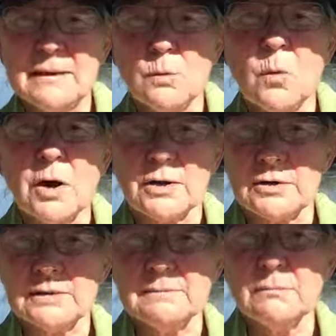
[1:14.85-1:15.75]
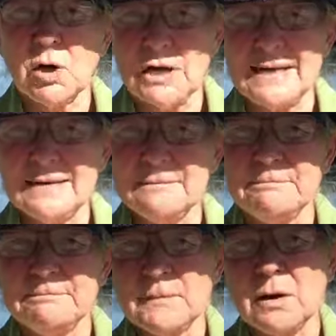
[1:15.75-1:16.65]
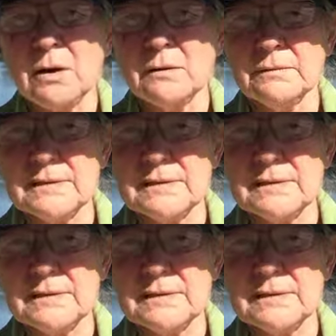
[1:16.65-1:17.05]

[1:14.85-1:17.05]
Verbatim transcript: water body, all